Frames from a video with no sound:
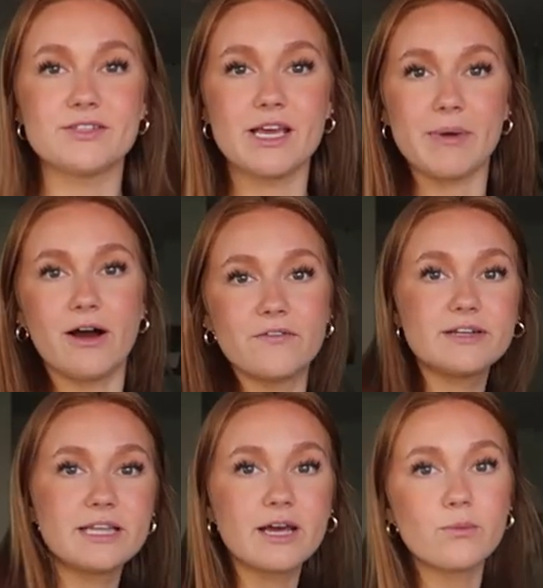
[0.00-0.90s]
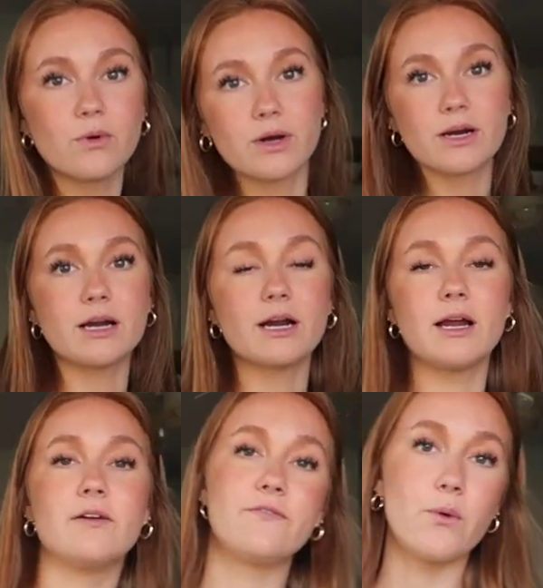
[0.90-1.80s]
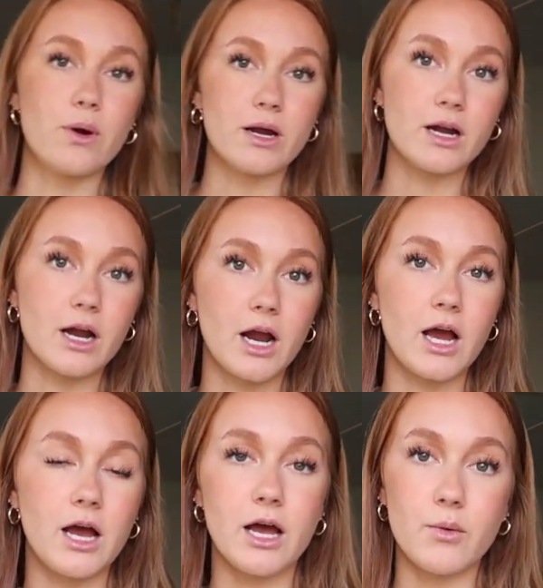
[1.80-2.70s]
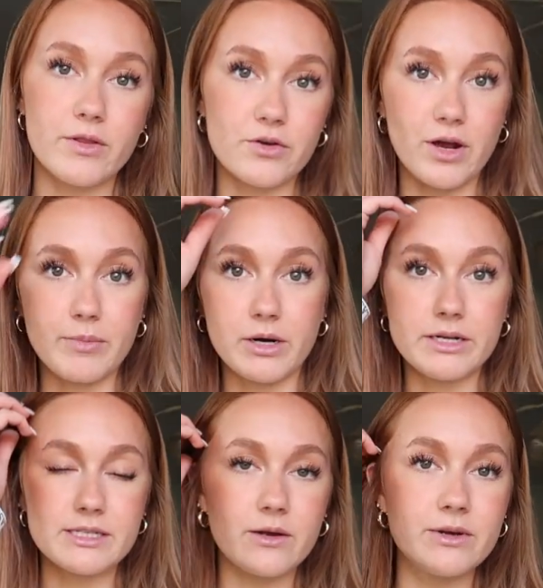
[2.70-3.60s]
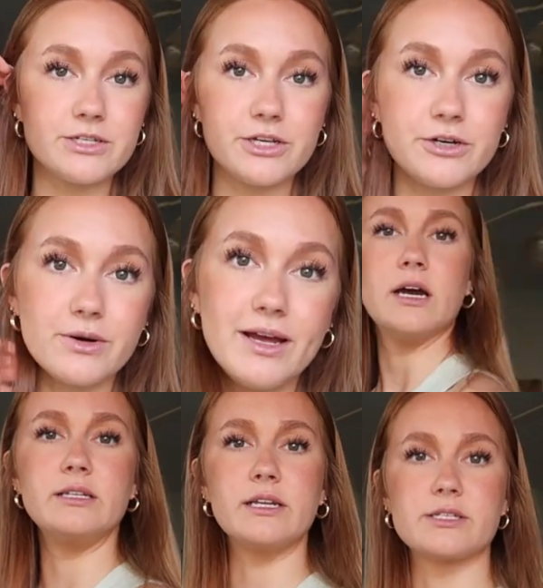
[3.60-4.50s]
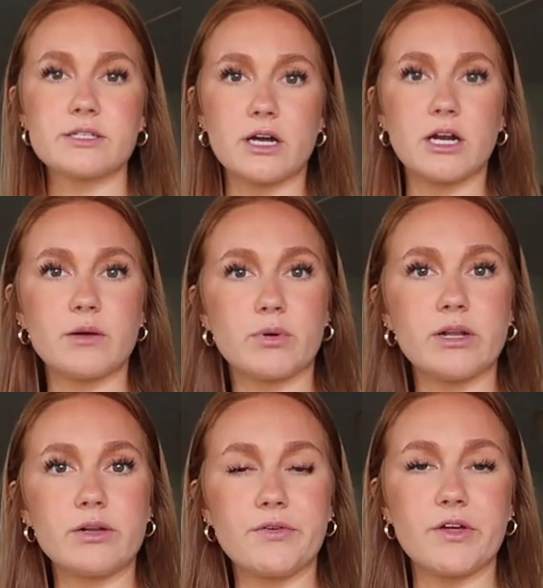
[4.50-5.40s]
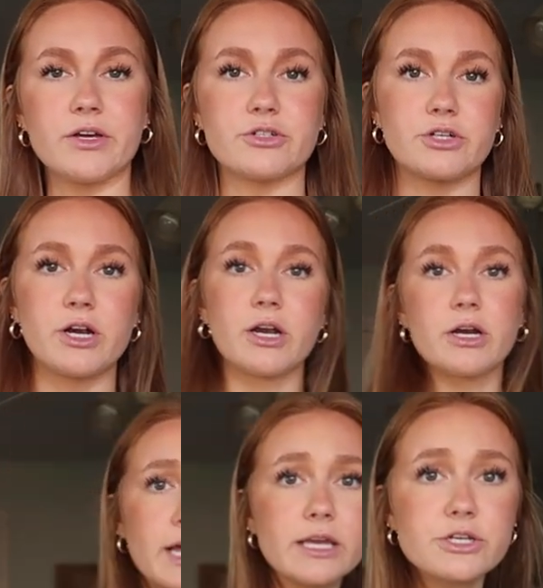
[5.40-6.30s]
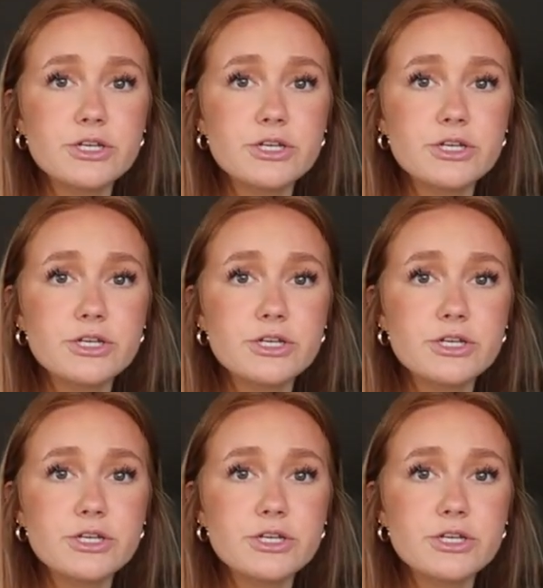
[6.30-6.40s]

same outfit that I wore for one of the grad parties that I went to. Adidas skirt, pretty little thing, shirt, Nike